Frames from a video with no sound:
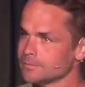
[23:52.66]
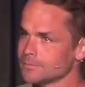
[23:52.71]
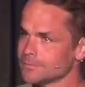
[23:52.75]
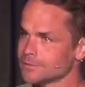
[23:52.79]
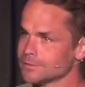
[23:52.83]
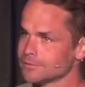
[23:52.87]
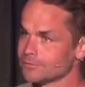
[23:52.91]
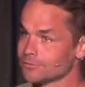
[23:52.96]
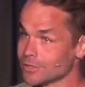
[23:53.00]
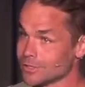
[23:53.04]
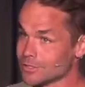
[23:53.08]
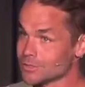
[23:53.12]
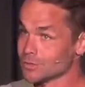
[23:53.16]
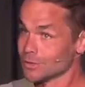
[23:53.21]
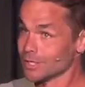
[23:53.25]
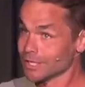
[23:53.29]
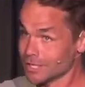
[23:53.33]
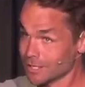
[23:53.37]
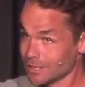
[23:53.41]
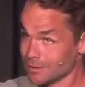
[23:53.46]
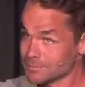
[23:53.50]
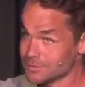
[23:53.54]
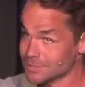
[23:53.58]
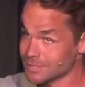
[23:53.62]
Friends, when it
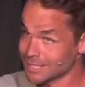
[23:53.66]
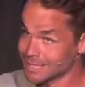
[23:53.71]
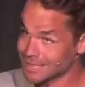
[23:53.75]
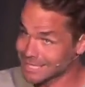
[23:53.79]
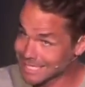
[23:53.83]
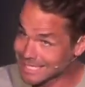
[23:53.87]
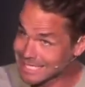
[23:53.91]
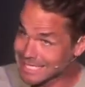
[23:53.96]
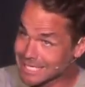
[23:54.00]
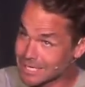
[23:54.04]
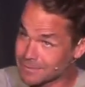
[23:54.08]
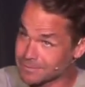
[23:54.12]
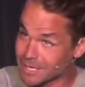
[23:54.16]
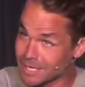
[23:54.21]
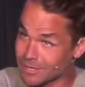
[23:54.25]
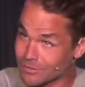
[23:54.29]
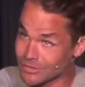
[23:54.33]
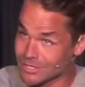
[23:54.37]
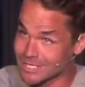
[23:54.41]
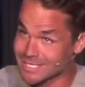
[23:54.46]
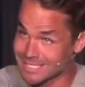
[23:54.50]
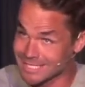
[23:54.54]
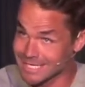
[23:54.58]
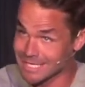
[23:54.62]
comes to thinking about
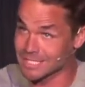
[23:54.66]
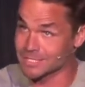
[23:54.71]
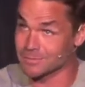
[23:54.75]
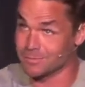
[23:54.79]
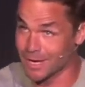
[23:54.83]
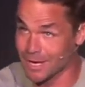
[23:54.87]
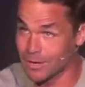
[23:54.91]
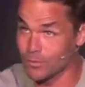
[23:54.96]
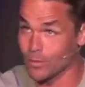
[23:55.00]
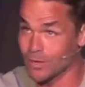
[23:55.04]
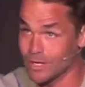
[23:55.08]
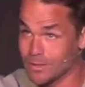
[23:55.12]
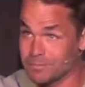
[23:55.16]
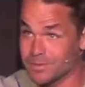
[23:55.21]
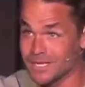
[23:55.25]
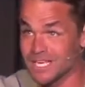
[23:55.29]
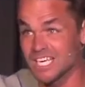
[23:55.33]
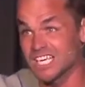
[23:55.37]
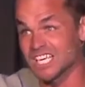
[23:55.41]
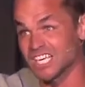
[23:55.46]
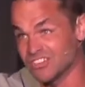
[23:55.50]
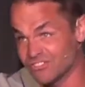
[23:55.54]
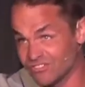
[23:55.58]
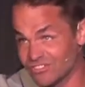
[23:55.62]
these things, may we be
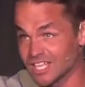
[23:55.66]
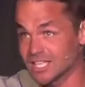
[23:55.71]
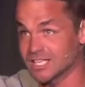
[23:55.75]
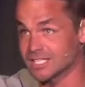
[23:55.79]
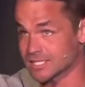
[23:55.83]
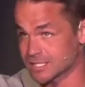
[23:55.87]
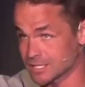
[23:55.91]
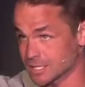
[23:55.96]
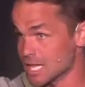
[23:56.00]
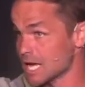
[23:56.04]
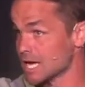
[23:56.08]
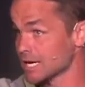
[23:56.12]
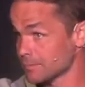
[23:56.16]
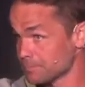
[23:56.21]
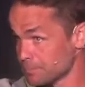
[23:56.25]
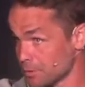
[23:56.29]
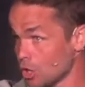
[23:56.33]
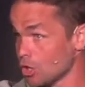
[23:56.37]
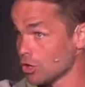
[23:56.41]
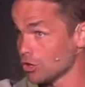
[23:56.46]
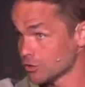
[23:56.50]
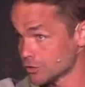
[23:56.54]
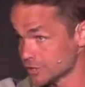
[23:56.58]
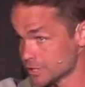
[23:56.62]
convinced like
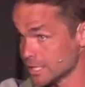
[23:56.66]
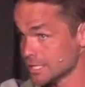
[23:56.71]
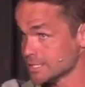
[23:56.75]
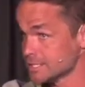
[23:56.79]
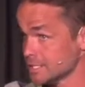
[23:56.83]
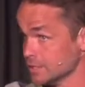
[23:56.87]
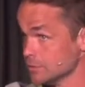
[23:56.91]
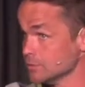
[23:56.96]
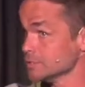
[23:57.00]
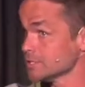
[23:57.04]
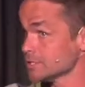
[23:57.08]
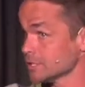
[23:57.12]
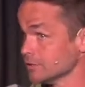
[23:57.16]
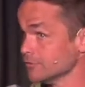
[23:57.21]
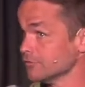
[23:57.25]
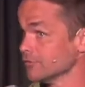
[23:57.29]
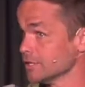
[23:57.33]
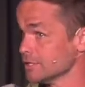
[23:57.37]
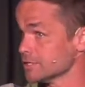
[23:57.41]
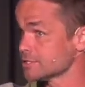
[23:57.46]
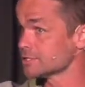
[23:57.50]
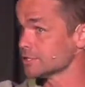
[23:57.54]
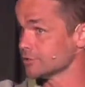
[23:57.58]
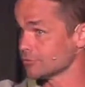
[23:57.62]
Paul says he was
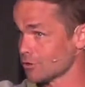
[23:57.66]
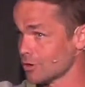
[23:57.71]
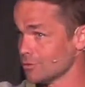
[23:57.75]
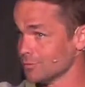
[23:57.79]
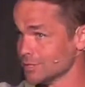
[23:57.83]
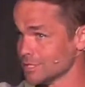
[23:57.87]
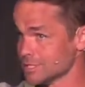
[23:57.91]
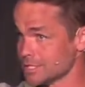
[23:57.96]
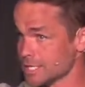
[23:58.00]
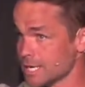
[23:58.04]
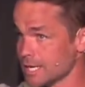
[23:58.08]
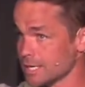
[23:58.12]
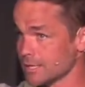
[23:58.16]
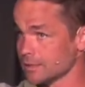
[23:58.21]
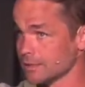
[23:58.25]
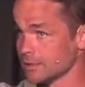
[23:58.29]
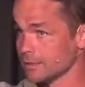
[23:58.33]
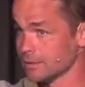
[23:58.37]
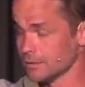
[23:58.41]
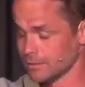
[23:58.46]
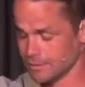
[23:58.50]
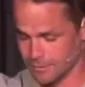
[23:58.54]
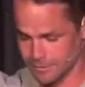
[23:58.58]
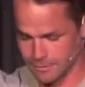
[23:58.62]
convinced in Romans 8.
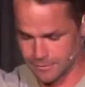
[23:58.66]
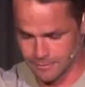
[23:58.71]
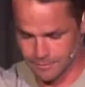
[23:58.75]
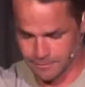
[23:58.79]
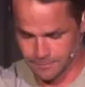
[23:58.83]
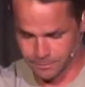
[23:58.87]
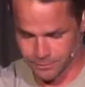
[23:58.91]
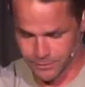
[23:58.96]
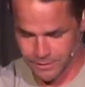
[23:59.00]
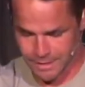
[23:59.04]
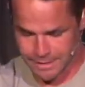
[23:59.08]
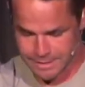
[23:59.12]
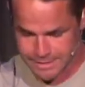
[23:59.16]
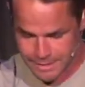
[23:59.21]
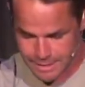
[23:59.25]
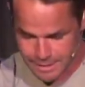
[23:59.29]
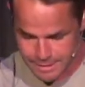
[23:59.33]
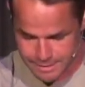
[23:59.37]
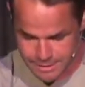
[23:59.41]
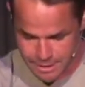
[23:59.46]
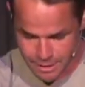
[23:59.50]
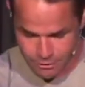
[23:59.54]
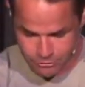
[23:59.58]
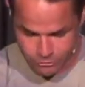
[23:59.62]
He
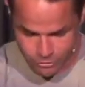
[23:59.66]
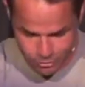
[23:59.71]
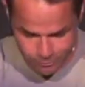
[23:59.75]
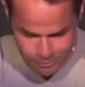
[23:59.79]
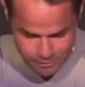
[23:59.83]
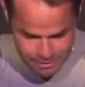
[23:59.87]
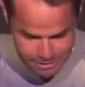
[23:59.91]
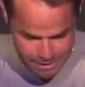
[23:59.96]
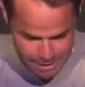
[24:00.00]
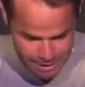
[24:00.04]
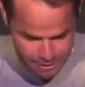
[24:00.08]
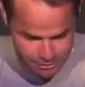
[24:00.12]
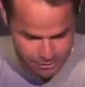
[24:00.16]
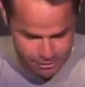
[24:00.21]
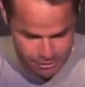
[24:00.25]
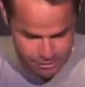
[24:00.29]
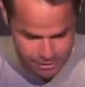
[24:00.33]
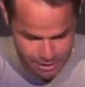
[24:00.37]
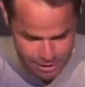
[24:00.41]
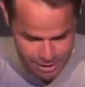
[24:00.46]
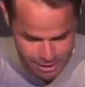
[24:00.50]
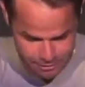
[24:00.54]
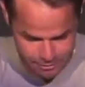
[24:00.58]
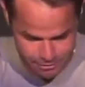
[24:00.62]
says, Romans 8,
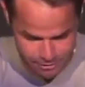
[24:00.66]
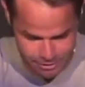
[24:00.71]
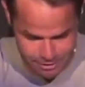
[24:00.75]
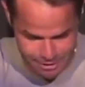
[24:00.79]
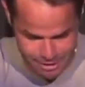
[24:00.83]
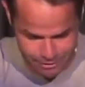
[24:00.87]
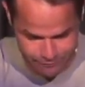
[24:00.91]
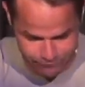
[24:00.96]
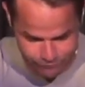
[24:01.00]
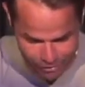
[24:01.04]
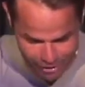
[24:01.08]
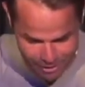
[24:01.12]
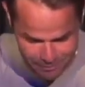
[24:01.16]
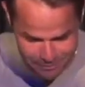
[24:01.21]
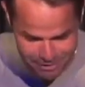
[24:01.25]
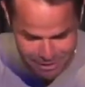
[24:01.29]
38 and 39, for I'm